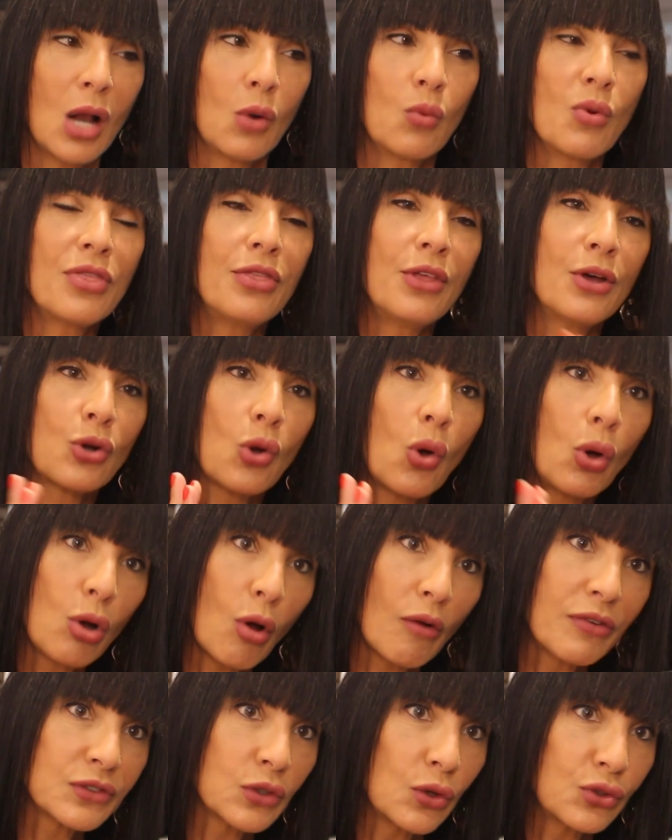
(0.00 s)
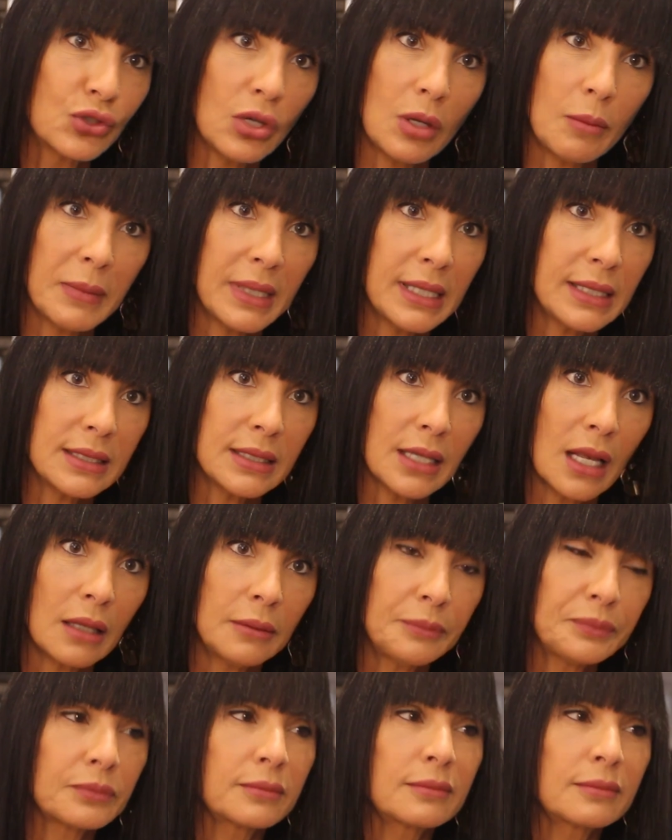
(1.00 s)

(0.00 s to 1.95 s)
with the role of social media,